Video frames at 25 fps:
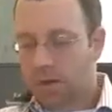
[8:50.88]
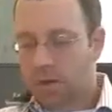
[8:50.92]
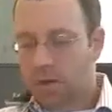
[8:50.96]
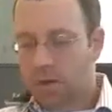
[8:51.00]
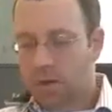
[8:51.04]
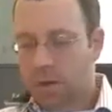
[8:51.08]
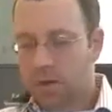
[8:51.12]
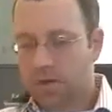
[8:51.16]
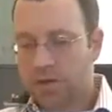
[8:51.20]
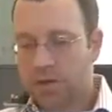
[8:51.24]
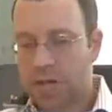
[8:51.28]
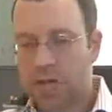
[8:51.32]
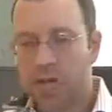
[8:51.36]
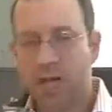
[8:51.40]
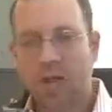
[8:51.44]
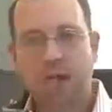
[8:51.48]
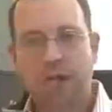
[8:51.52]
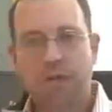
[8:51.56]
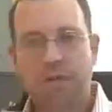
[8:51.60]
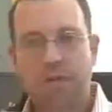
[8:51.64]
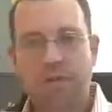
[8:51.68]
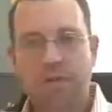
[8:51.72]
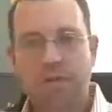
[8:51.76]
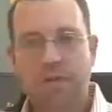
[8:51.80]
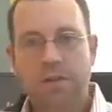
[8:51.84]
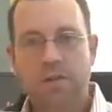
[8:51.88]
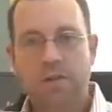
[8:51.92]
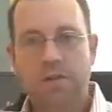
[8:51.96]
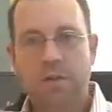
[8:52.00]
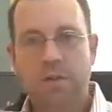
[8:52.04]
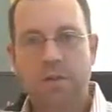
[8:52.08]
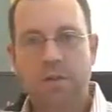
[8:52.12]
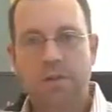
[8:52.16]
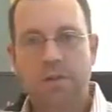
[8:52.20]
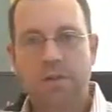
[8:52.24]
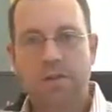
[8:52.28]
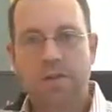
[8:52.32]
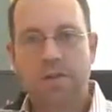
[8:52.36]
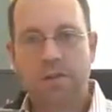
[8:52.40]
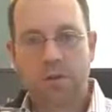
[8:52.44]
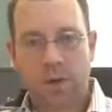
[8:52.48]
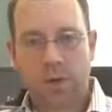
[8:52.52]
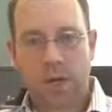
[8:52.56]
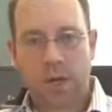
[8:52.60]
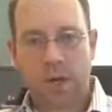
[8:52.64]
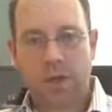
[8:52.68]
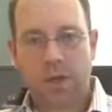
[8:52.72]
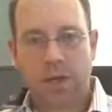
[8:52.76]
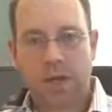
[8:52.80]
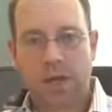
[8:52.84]
So signing off for this week, it's
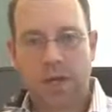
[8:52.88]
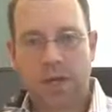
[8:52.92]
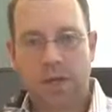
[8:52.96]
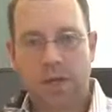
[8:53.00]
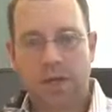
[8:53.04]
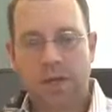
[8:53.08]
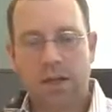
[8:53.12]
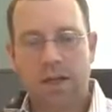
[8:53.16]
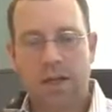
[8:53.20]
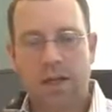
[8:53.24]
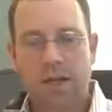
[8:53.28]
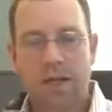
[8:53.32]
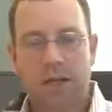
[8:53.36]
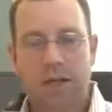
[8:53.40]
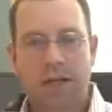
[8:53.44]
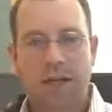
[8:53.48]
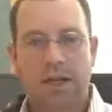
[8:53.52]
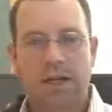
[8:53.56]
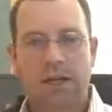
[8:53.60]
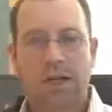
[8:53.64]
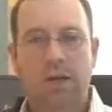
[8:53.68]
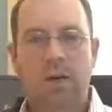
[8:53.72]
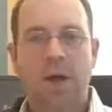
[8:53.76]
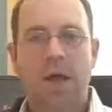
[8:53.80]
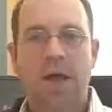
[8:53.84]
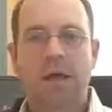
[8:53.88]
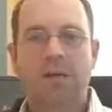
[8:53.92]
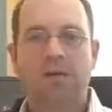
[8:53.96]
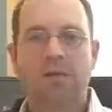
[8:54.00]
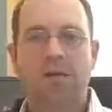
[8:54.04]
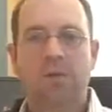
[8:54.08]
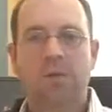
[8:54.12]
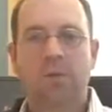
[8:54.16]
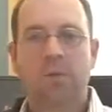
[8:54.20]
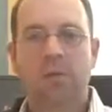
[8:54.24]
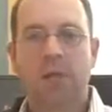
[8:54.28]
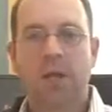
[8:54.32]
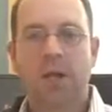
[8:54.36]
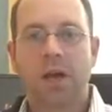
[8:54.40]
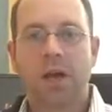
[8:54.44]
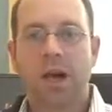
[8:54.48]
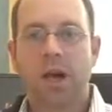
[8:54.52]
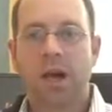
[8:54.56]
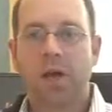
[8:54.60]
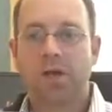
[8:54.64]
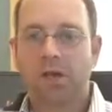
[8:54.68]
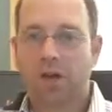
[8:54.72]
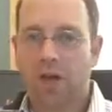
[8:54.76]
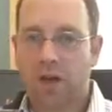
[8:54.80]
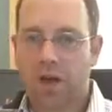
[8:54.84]
Craig Kahn at Kahn Interactive Group.
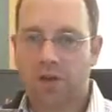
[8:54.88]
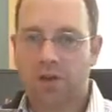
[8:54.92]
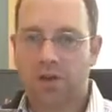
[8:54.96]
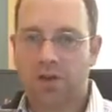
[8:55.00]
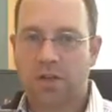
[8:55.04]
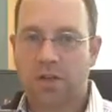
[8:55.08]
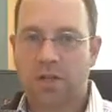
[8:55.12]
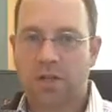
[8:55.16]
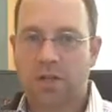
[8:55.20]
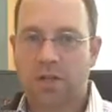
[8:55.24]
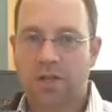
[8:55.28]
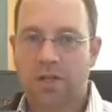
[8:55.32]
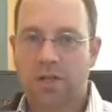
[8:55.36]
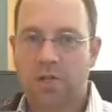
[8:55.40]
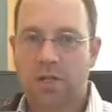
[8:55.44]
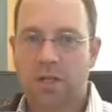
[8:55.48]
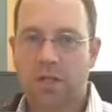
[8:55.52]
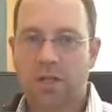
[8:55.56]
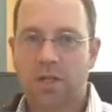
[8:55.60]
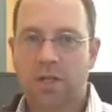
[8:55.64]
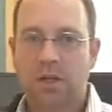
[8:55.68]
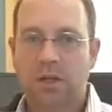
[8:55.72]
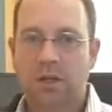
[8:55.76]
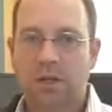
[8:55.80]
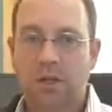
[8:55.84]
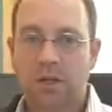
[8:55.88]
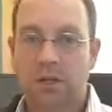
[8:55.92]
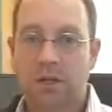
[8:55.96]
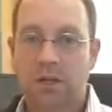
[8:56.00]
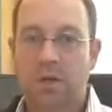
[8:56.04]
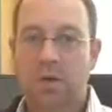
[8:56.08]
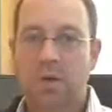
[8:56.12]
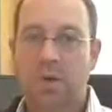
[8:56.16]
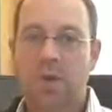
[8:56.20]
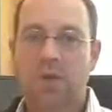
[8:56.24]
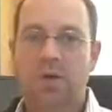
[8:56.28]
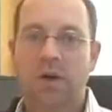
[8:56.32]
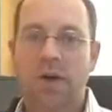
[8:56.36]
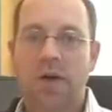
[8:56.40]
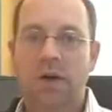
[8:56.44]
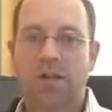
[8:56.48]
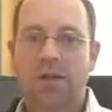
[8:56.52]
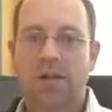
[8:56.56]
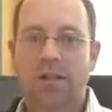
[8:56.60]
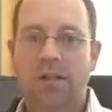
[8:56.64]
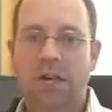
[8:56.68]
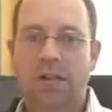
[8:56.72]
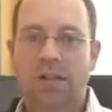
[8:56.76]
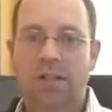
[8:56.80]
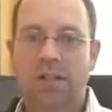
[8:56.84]
I'll talk to you next week. Good luck with your
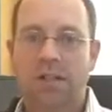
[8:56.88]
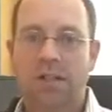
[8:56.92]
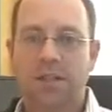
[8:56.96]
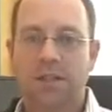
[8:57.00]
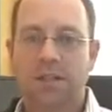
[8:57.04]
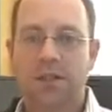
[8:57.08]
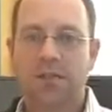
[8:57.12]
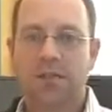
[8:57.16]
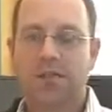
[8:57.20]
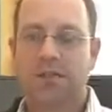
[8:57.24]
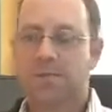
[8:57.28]
advertising.